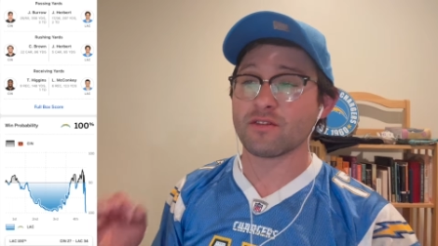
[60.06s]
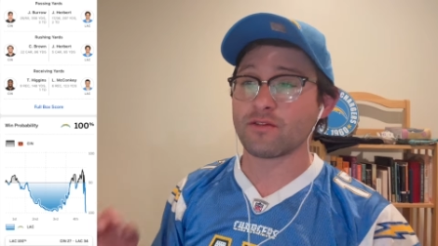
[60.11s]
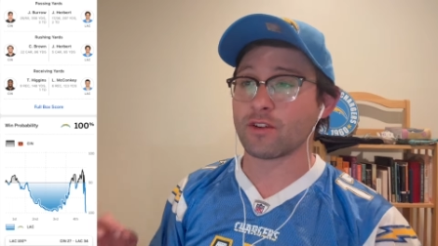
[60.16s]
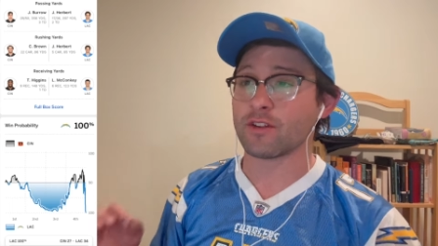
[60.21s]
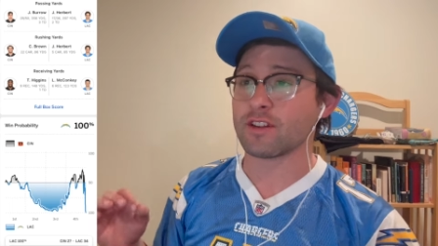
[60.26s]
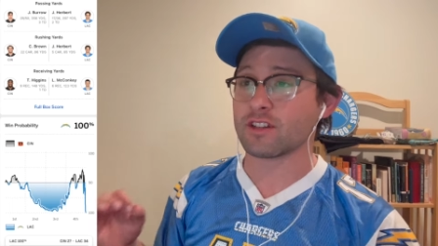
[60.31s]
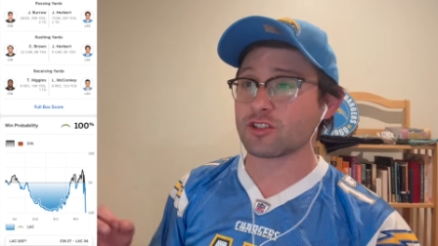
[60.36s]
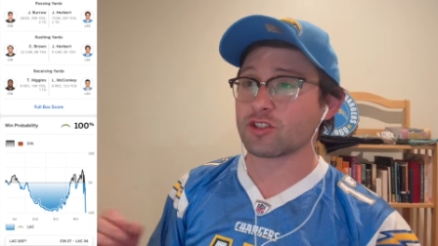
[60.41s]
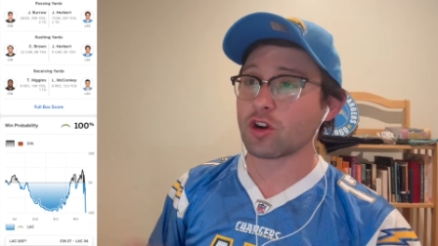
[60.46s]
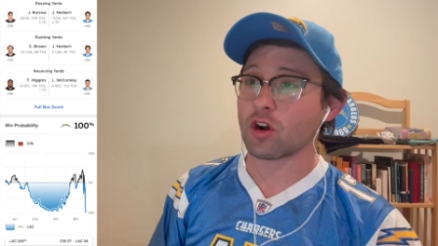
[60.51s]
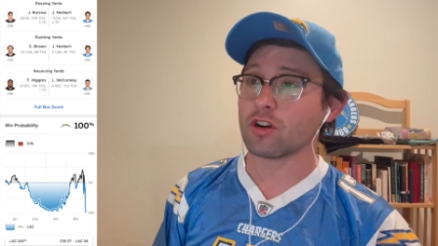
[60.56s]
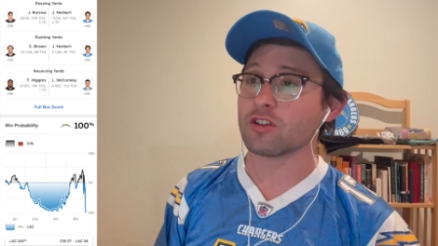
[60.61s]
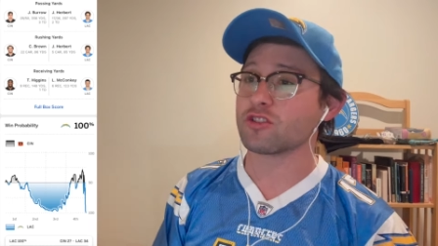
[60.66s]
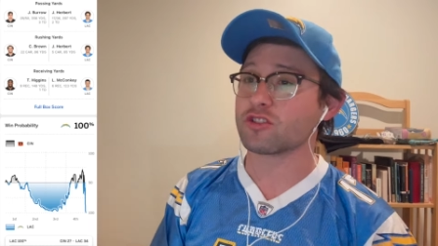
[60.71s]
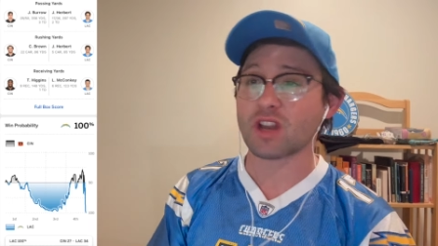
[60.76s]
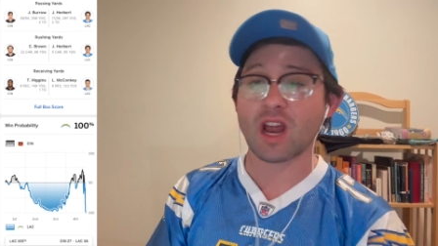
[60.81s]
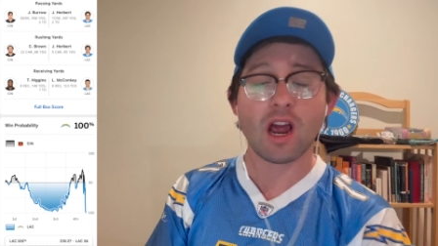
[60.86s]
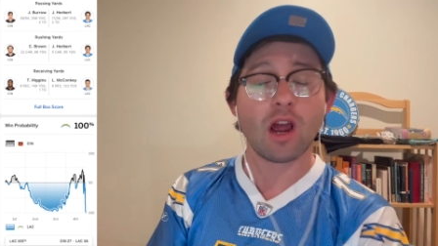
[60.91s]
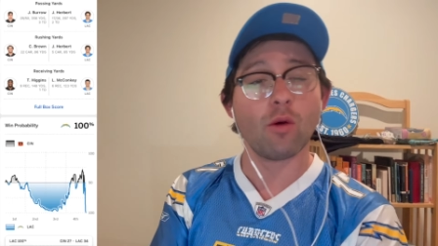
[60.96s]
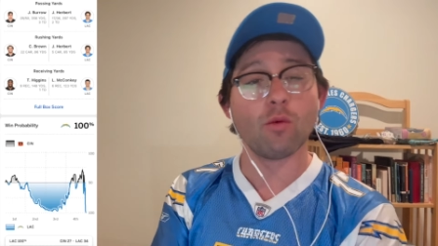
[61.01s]
for the Chargers.
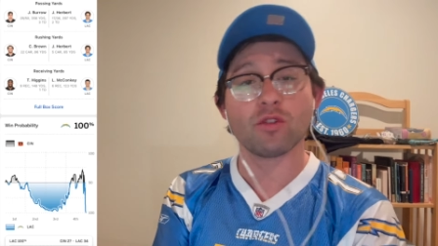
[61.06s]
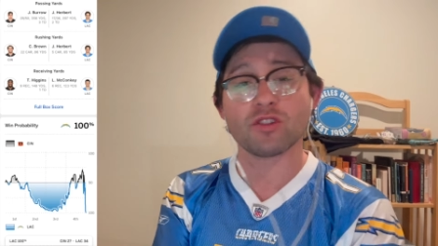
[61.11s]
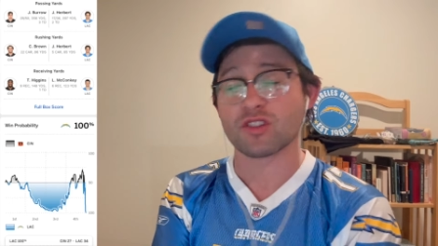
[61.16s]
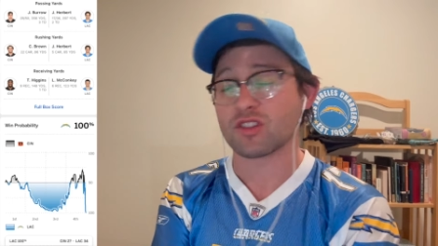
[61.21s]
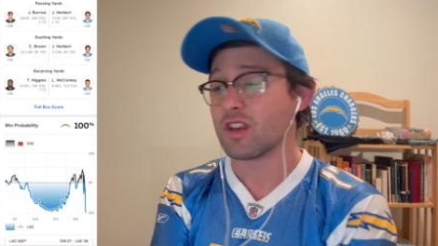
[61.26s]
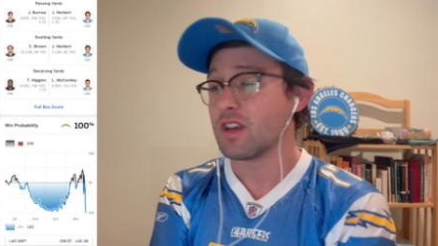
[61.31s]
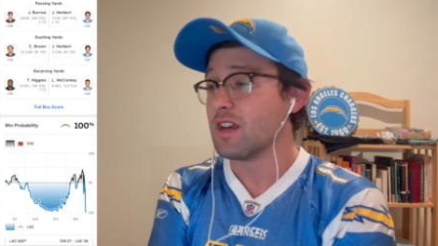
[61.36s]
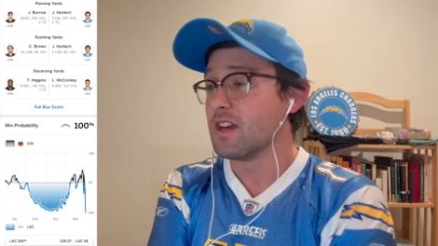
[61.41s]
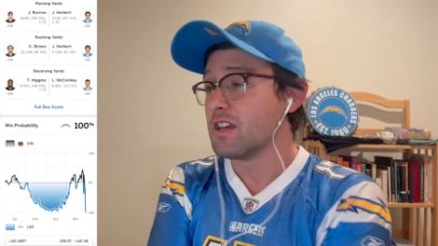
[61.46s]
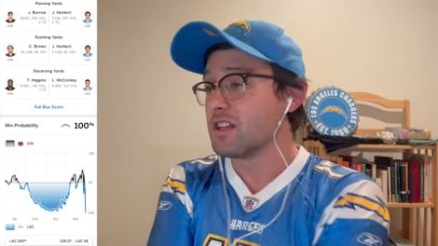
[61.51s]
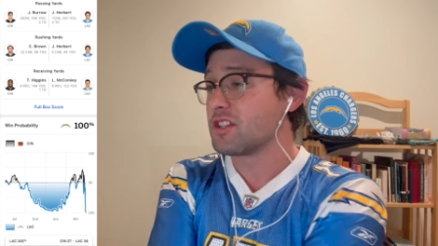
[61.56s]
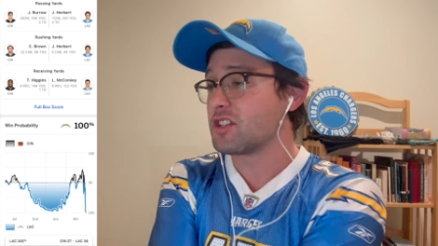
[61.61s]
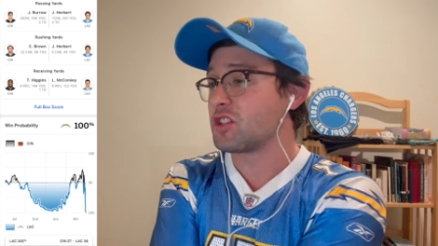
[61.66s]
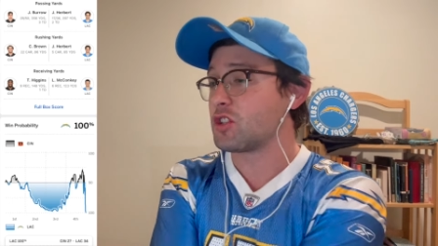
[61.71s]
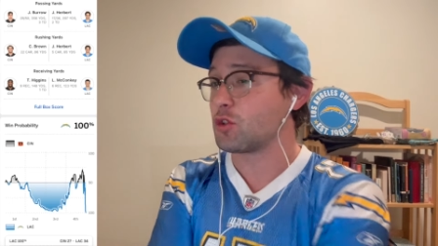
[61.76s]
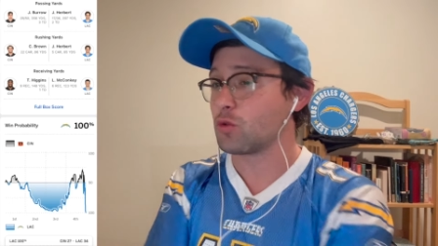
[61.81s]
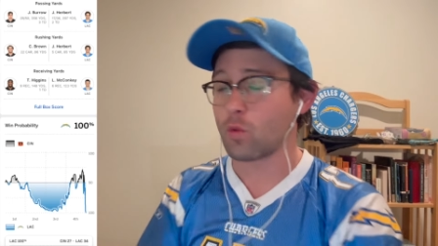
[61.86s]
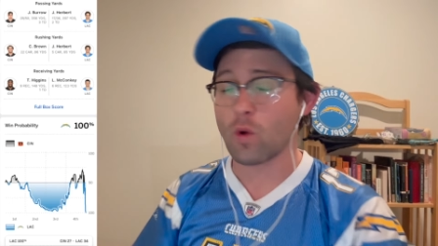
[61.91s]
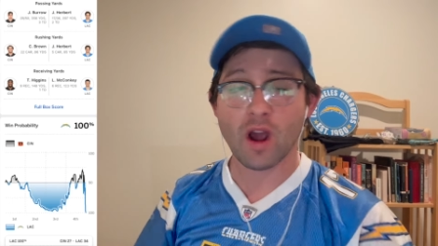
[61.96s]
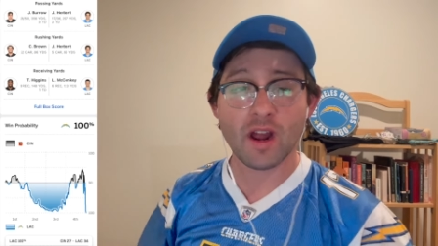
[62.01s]
I was
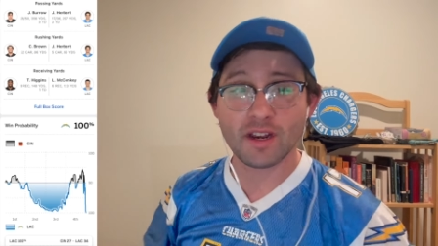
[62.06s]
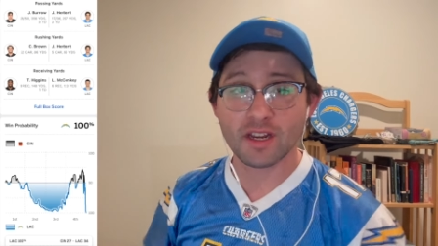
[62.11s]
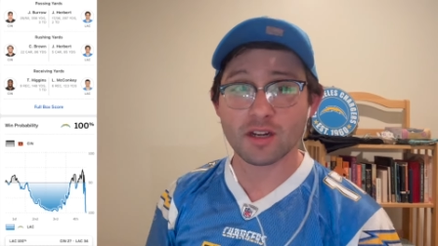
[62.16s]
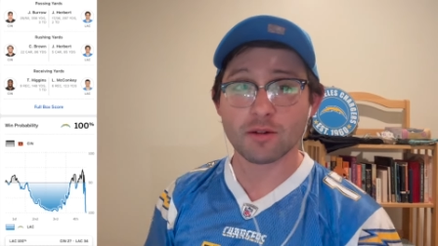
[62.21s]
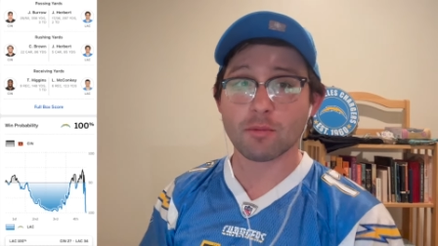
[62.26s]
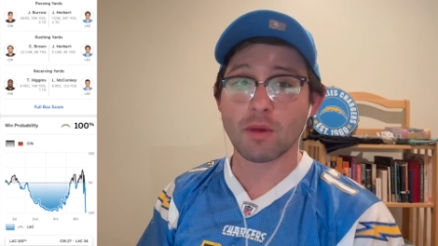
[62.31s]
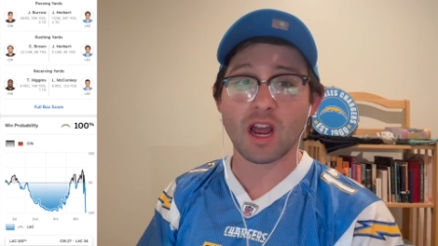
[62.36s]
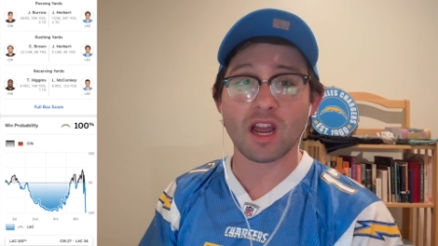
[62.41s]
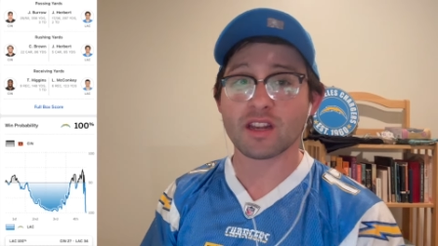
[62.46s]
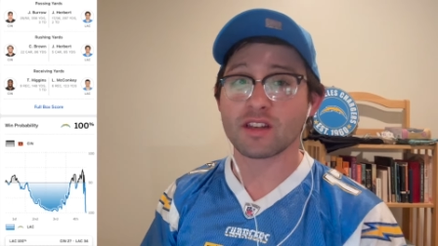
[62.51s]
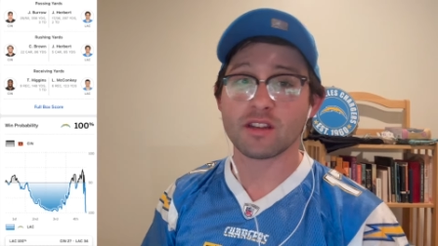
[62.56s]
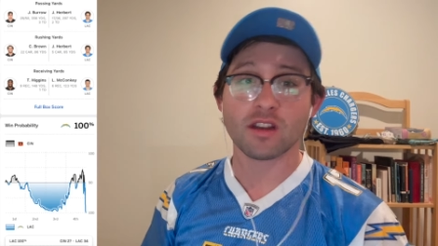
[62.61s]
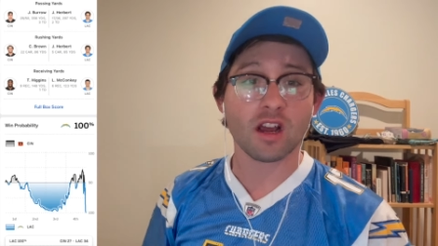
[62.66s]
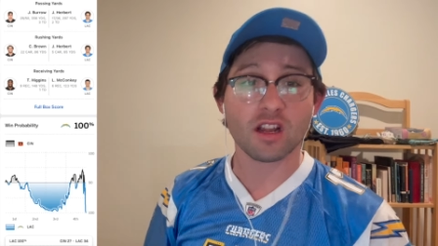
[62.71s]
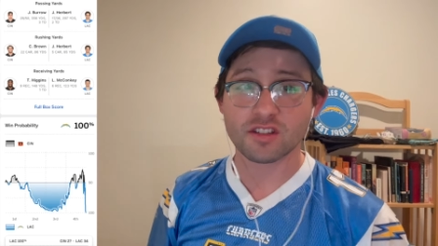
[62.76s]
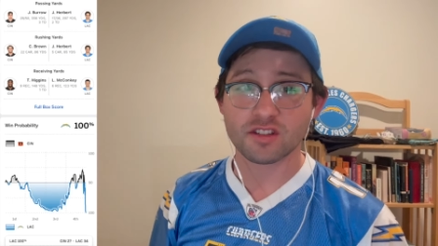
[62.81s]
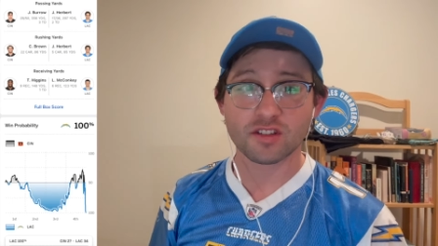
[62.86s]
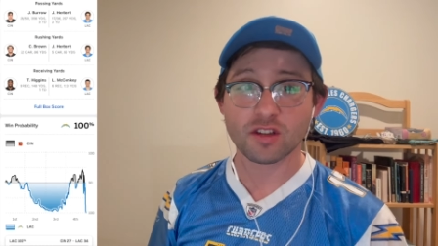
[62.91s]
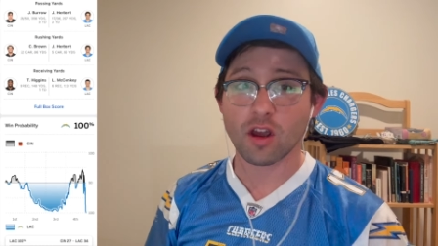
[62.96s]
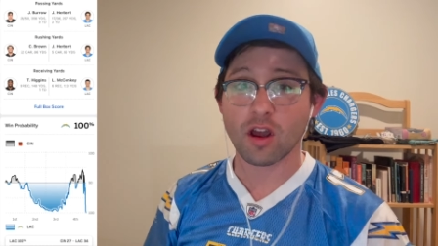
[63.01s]
sweating my
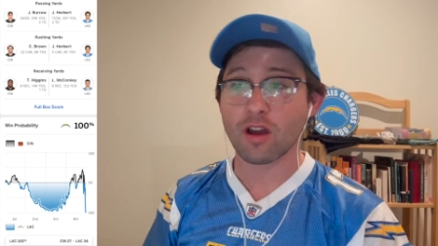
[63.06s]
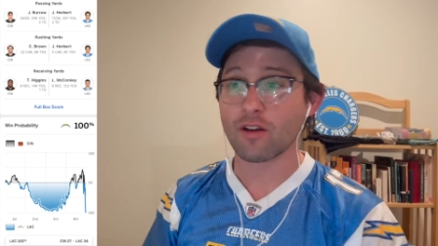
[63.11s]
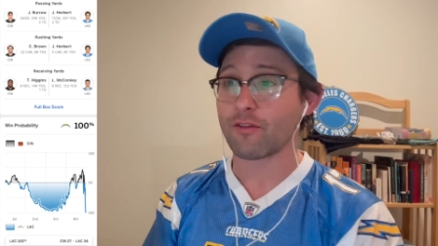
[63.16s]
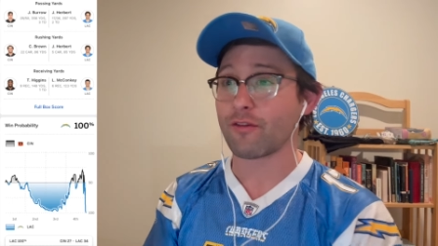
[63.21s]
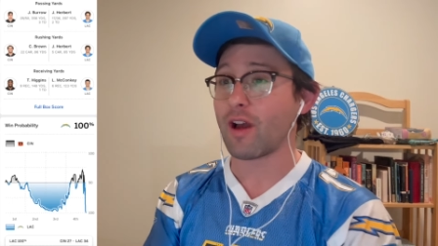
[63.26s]
nuts off.